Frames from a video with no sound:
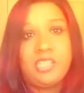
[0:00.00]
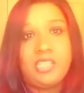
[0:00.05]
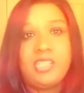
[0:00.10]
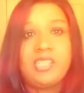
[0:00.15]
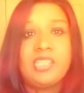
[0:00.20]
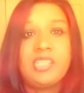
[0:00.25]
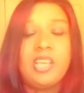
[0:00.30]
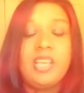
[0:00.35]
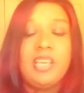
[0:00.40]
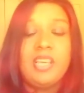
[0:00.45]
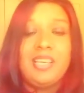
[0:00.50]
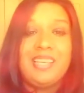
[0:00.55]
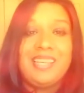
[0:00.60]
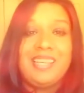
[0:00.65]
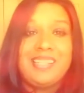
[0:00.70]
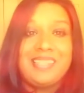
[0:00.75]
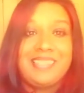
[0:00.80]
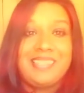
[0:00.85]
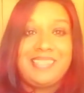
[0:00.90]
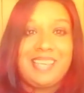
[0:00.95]
There's
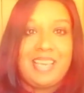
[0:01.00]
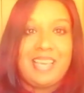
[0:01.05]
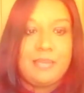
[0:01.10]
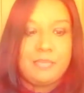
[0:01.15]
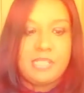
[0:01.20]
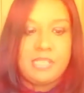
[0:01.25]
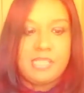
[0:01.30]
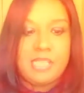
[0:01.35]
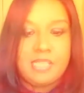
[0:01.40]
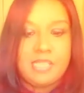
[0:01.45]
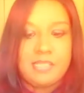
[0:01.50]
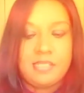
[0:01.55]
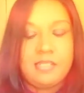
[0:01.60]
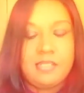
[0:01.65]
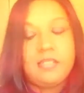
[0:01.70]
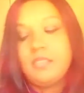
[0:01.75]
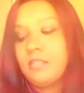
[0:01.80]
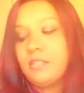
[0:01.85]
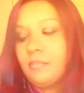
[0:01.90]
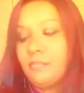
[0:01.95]
a dime a
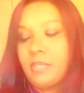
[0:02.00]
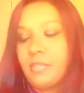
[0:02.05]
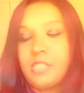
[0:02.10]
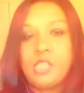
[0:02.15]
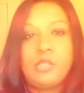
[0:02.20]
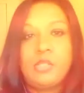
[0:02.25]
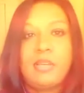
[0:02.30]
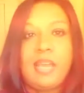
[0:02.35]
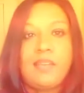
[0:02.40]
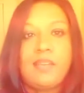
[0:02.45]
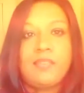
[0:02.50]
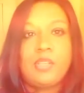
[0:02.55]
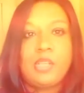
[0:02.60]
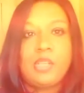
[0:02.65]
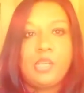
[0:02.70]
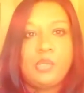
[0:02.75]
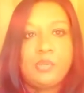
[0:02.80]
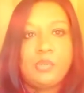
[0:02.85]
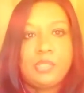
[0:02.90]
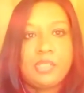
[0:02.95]
dozen, but you have to
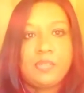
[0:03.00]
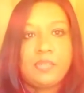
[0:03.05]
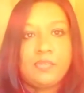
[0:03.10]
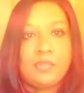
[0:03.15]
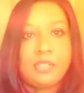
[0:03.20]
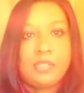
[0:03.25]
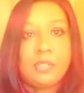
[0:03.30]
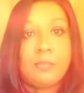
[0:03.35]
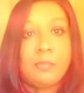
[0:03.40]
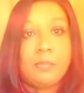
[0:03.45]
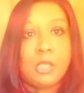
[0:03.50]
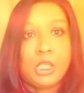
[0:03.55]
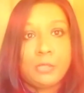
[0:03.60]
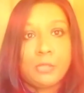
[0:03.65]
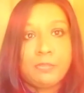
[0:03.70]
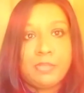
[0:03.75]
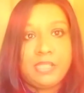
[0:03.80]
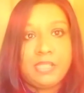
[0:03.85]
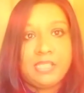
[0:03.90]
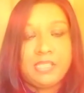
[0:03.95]
use it for the
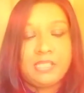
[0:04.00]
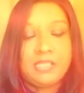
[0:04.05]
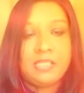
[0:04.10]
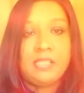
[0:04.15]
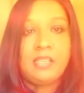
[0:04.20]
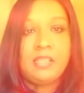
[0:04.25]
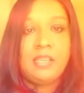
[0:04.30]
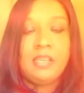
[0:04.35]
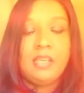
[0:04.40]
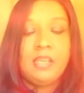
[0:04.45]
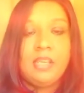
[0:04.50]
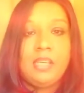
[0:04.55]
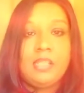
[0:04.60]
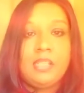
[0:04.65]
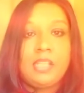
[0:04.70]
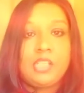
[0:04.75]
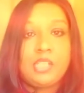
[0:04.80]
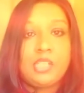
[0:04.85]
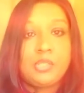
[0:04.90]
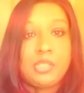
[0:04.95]
purpose
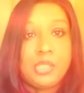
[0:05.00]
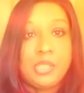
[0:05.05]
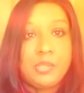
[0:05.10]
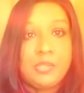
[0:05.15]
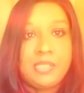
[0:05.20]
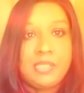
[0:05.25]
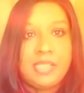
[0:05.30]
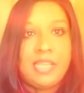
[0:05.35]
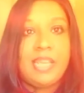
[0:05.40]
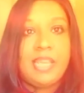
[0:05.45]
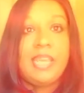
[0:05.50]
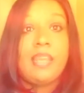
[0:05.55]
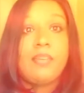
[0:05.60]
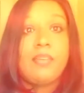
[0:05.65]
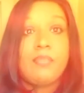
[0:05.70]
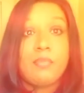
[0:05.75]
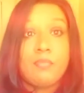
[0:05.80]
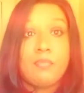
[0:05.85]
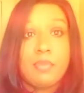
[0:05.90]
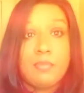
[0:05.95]
that you're using it.
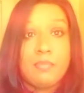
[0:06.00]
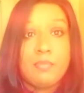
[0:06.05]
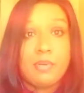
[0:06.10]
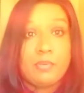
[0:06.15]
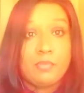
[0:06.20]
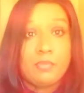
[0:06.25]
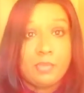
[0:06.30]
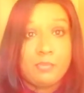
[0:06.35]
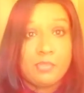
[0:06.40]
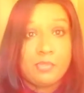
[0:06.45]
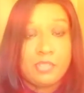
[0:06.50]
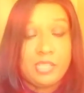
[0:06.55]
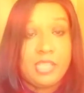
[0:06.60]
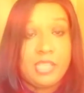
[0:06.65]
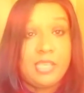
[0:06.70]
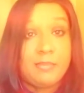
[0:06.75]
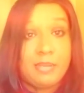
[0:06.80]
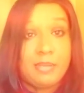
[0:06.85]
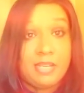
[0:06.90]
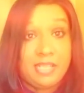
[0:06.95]
And remember, one more
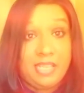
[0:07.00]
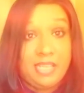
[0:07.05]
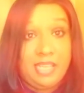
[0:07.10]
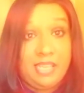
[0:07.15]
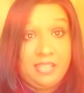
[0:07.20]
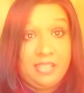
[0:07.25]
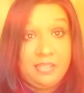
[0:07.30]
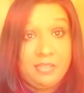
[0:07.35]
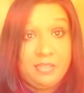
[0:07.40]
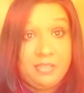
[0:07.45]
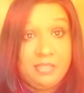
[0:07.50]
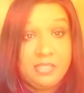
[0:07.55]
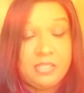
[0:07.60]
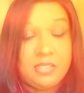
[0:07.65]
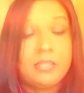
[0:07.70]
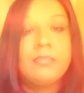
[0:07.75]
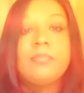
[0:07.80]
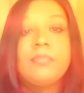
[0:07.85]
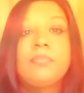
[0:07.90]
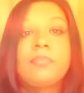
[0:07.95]
thing about candles,
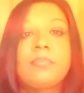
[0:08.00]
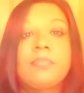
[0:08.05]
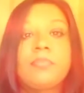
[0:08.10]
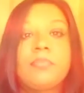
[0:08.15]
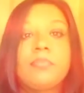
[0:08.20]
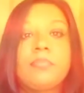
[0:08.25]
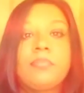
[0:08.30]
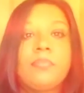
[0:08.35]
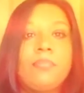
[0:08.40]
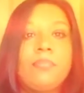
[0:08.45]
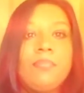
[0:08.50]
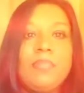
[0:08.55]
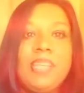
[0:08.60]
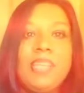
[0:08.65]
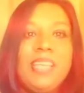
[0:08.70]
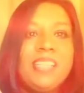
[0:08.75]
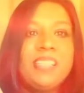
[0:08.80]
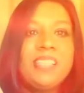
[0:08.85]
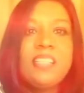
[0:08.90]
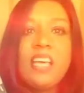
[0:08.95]

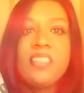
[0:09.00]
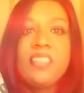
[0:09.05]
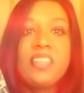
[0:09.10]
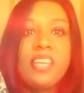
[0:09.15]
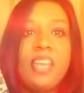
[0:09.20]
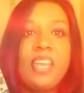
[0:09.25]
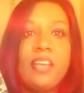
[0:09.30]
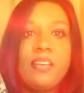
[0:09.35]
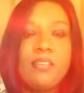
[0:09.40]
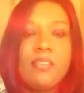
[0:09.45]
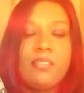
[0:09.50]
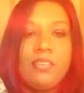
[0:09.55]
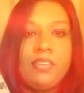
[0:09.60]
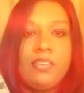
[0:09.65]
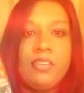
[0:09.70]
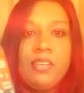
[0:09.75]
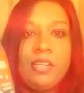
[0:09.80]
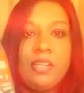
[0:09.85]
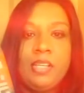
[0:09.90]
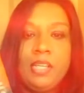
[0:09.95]
it's not the candle.
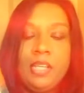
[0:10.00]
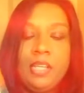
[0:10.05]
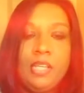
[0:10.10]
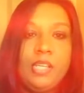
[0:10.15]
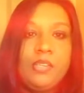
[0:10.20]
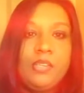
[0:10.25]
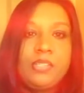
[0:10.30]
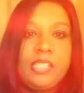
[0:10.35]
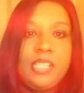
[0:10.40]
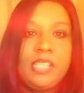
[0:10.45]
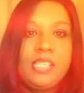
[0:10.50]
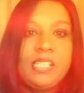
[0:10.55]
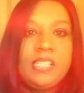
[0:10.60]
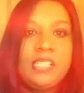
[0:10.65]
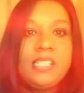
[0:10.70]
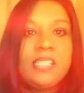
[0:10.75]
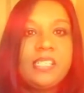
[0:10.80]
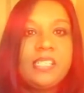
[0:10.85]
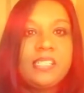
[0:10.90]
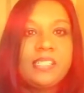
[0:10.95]
You see this?
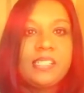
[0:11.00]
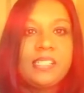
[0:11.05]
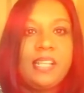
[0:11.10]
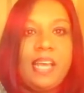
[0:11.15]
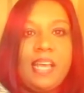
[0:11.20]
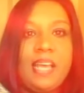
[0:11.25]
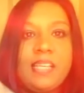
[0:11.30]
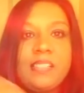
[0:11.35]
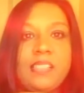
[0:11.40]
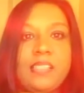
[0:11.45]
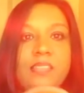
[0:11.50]
This is glass.